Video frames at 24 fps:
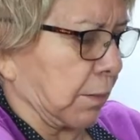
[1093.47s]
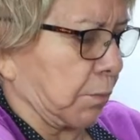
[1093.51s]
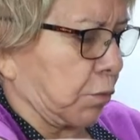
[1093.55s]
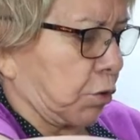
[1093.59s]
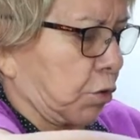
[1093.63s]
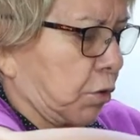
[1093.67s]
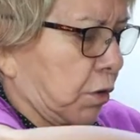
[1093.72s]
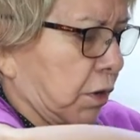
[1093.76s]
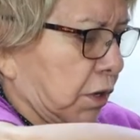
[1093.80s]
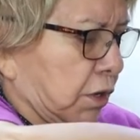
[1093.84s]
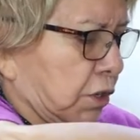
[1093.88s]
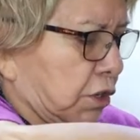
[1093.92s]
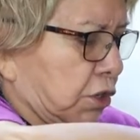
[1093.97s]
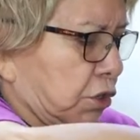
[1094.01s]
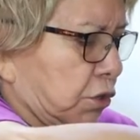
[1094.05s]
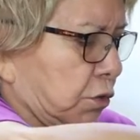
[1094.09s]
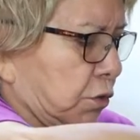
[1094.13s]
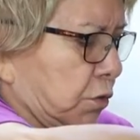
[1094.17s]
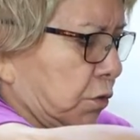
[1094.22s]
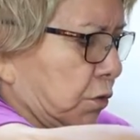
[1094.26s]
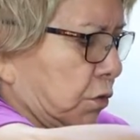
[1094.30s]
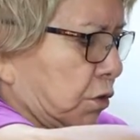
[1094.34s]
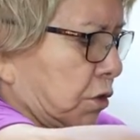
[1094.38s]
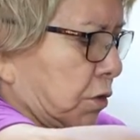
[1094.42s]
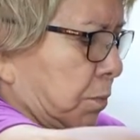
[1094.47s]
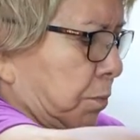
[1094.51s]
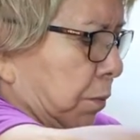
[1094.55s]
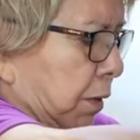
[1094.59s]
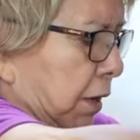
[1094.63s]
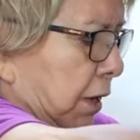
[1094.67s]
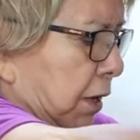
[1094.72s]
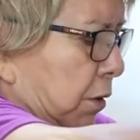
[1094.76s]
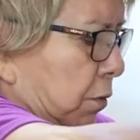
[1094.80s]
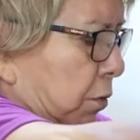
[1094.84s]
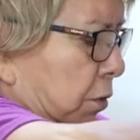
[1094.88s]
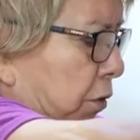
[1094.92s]
I'm going to
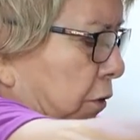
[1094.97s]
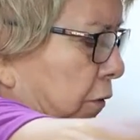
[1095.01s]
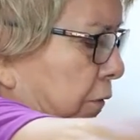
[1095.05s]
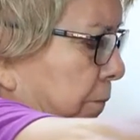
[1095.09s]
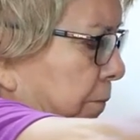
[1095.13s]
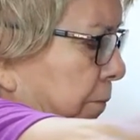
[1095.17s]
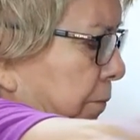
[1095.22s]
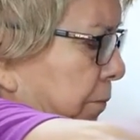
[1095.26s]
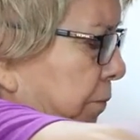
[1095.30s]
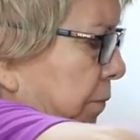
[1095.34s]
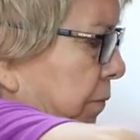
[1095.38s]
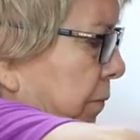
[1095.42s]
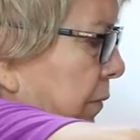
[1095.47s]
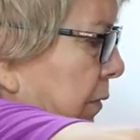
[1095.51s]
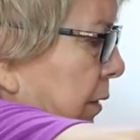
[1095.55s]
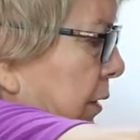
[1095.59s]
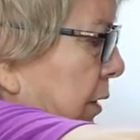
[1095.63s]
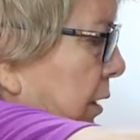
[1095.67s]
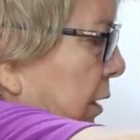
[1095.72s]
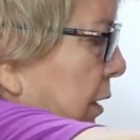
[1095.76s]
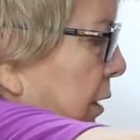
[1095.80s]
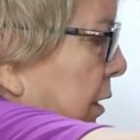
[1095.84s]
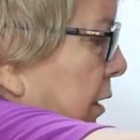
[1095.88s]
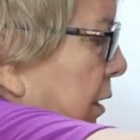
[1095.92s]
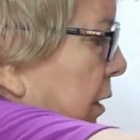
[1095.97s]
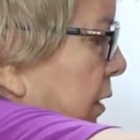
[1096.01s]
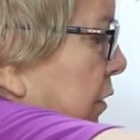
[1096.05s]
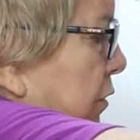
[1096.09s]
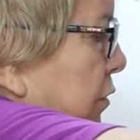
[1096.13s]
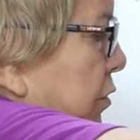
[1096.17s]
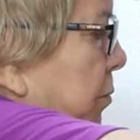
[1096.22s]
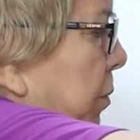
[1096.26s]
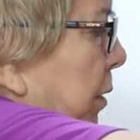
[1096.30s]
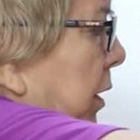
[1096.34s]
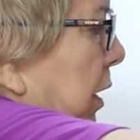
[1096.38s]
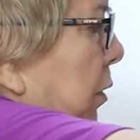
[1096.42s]
spiral.
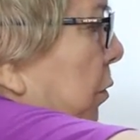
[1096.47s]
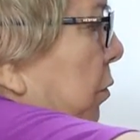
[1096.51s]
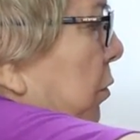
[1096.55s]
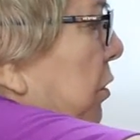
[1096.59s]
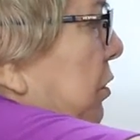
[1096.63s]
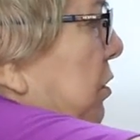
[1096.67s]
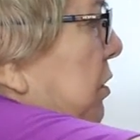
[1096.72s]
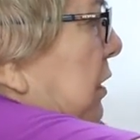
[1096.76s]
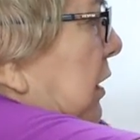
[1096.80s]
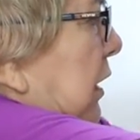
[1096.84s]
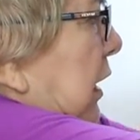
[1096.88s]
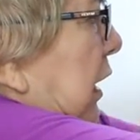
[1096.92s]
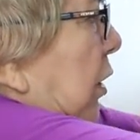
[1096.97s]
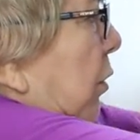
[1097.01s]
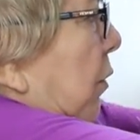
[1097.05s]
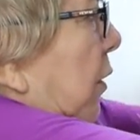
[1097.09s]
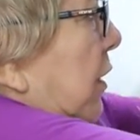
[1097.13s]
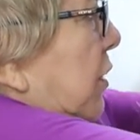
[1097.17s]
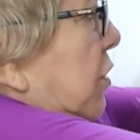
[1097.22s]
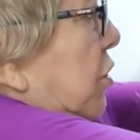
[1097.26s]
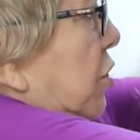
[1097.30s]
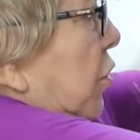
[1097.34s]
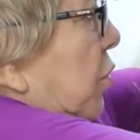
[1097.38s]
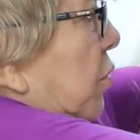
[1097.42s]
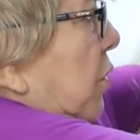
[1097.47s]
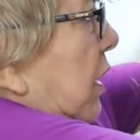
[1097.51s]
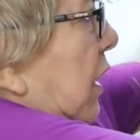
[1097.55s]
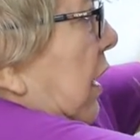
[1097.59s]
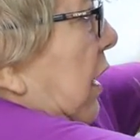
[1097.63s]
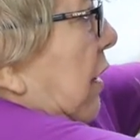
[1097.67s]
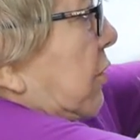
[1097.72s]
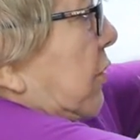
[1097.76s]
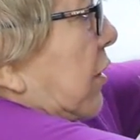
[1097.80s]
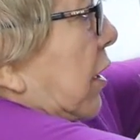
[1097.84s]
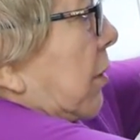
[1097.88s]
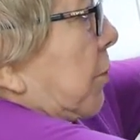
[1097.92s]
See how I don't
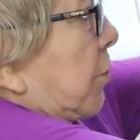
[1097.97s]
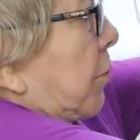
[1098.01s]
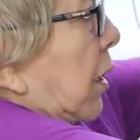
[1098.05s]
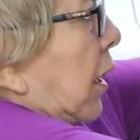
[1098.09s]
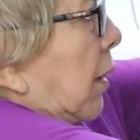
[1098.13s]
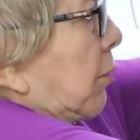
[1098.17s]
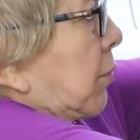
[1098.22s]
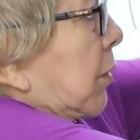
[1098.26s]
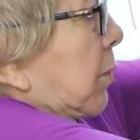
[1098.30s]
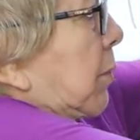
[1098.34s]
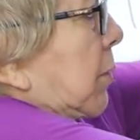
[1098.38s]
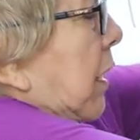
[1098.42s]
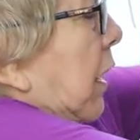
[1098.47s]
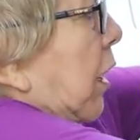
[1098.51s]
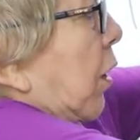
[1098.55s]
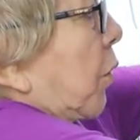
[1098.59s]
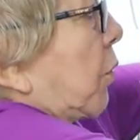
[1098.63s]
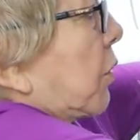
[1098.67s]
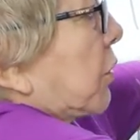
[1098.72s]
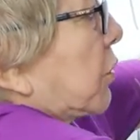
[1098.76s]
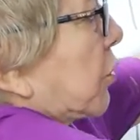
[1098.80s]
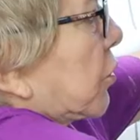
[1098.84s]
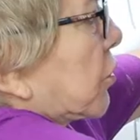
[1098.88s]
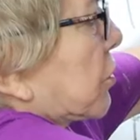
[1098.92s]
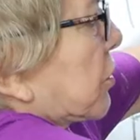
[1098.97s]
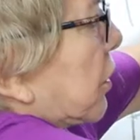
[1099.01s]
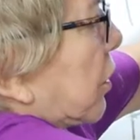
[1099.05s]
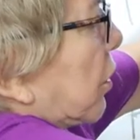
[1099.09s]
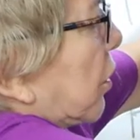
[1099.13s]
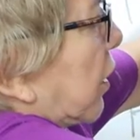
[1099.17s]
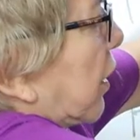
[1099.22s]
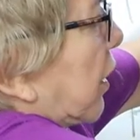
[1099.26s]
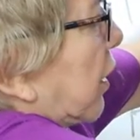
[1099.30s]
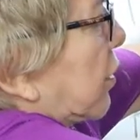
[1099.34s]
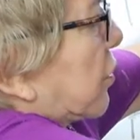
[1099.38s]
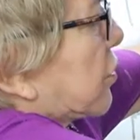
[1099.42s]
have that problem now with those
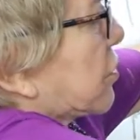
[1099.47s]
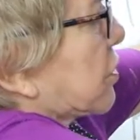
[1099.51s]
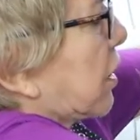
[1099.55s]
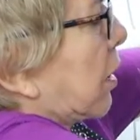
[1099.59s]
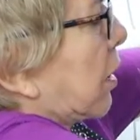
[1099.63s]
little hairs